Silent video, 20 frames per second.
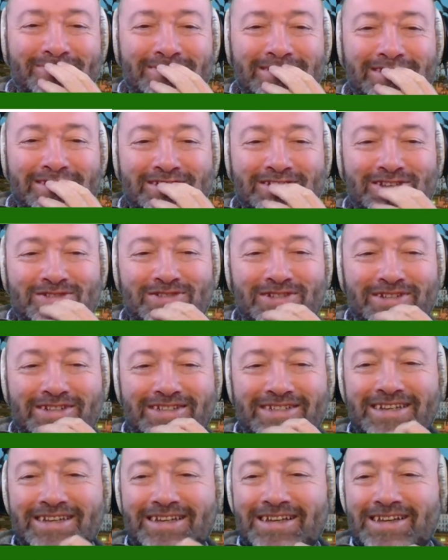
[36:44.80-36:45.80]
student
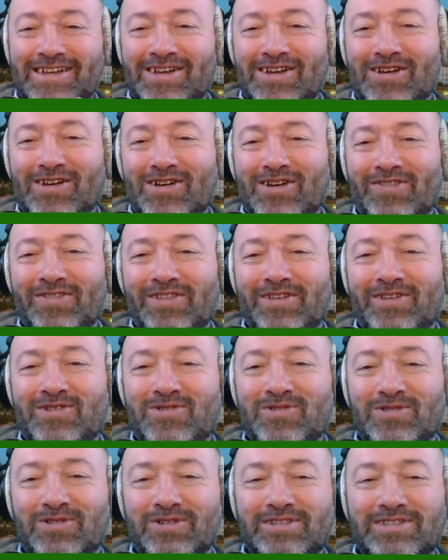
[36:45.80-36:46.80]
on the
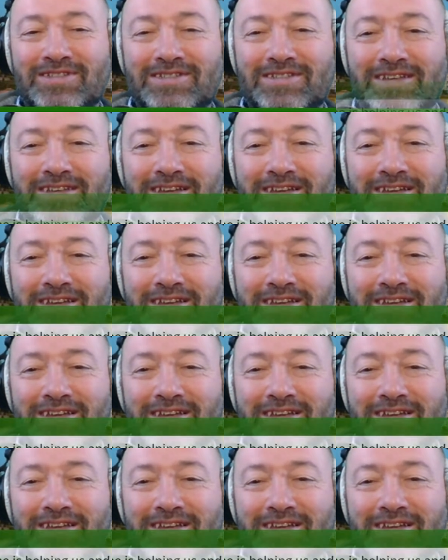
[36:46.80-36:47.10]
course,